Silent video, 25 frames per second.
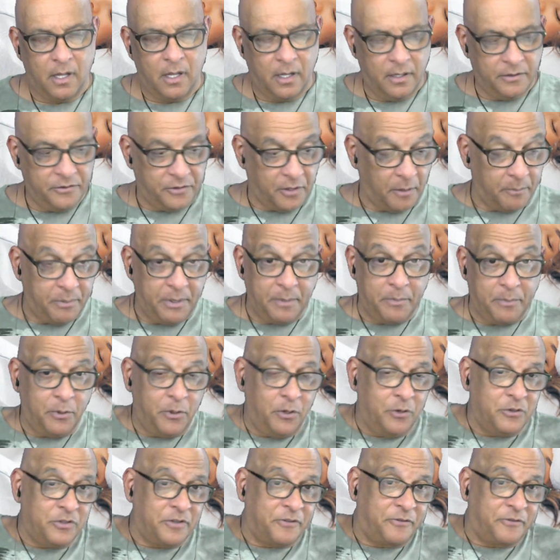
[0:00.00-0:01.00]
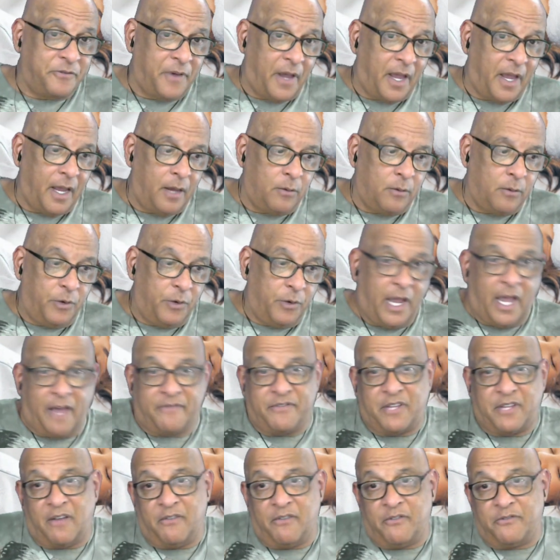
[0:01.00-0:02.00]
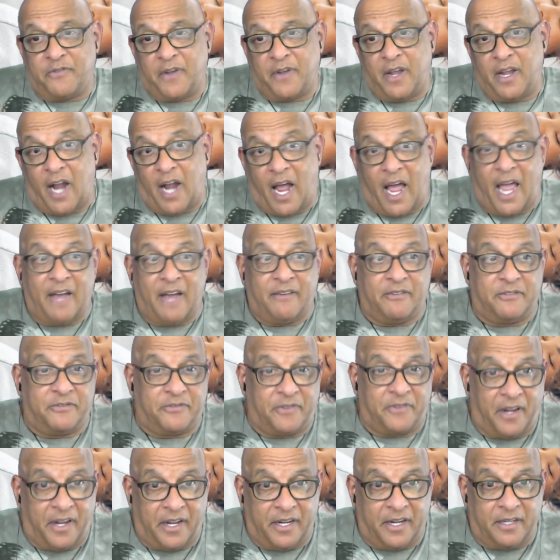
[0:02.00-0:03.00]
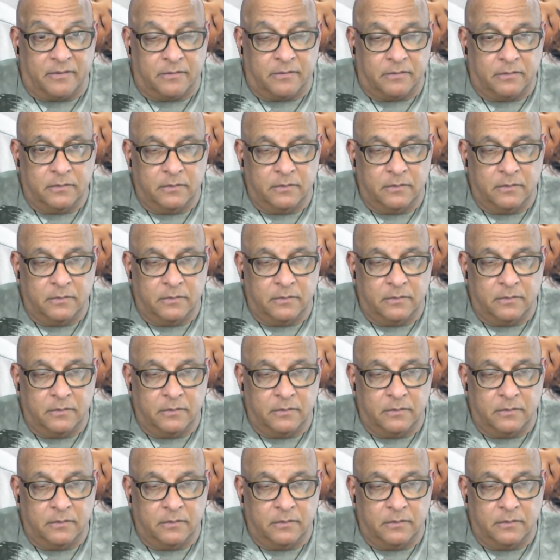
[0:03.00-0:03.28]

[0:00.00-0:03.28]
Some people use a fan. We have to have a fan. I have a fan.